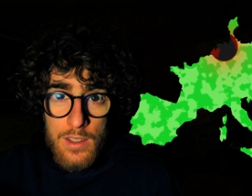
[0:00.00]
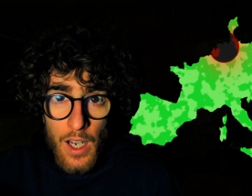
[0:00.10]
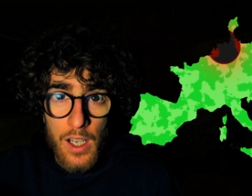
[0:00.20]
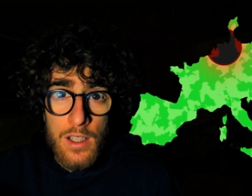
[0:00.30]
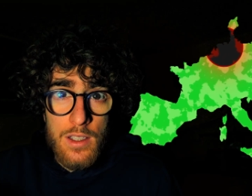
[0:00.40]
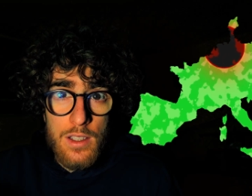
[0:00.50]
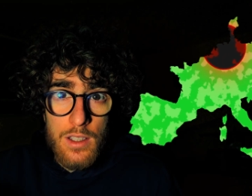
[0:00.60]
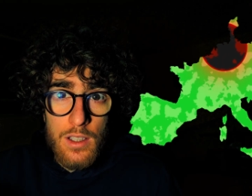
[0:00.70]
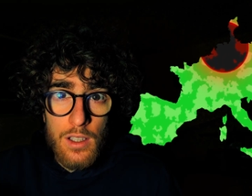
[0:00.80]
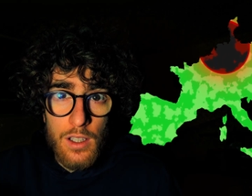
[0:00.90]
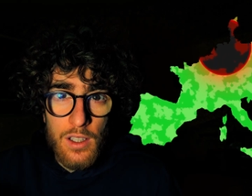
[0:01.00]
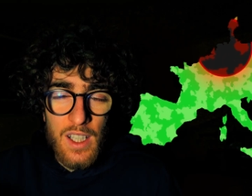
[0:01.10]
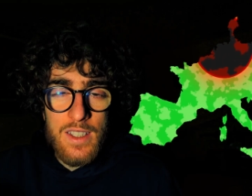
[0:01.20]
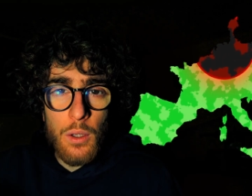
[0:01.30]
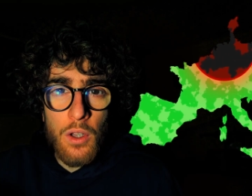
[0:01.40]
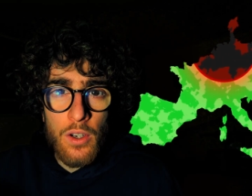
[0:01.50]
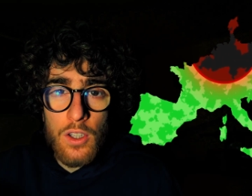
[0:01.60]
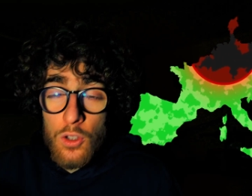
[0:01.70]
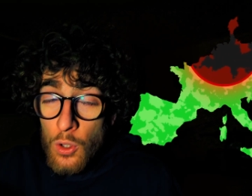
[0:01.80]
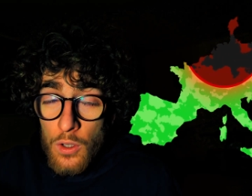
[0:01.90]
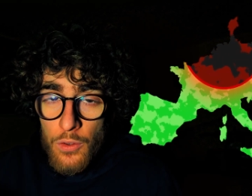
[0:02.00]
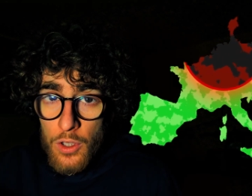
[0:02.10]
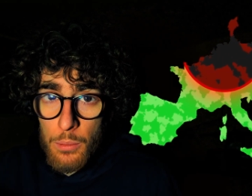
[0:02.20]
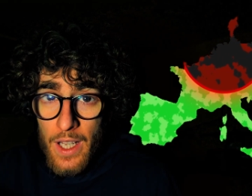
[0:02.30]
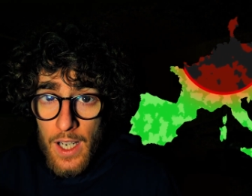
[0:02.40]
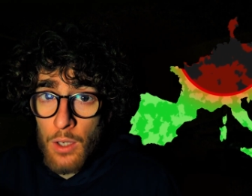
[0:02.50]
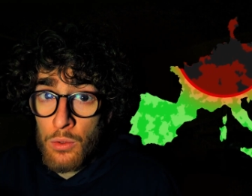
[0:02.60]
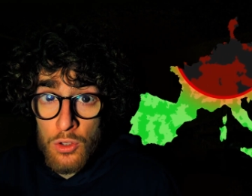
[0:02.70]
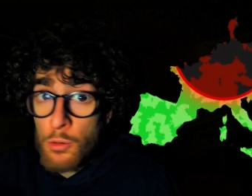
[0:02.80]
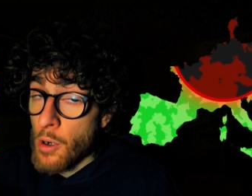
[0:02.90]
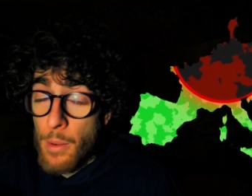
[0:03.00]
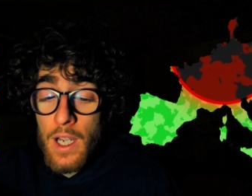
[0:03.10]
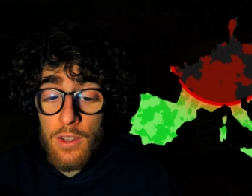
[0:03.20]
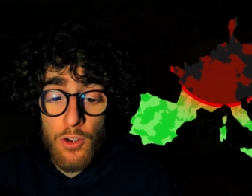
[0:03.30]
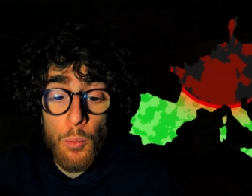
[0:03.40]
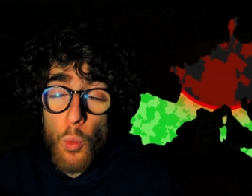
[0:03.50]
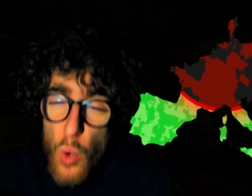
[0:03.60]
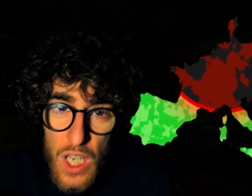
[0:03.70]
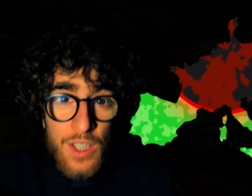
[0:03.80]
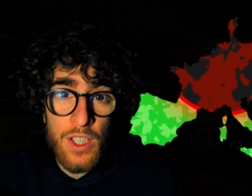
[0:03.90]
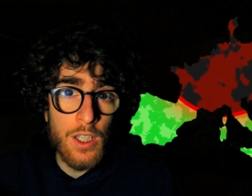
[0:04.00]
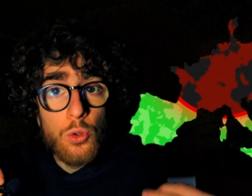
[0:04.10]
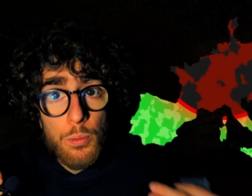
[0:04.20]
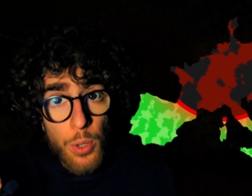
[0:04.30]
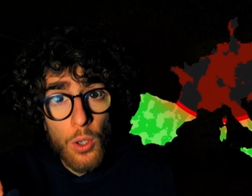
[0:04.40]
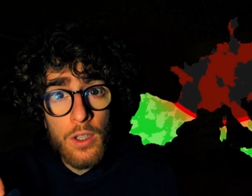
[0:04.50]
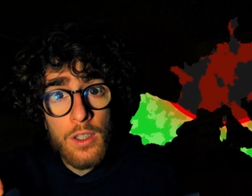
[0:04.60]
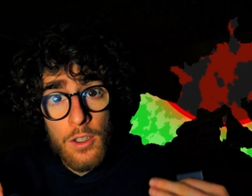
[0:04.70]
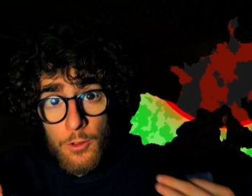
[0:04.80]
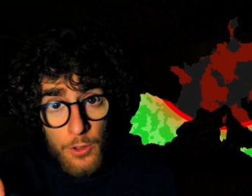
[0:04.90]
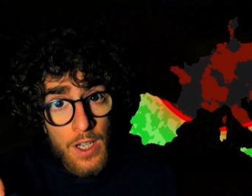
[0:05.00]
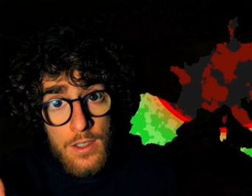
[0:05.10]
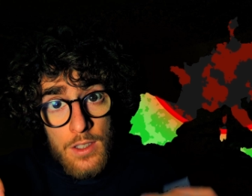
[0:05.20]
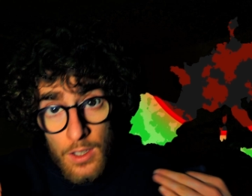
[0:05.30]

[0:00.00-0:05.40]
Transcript: seconds. That's how long it took for the blackout to propagate from Wiener to Poland, France,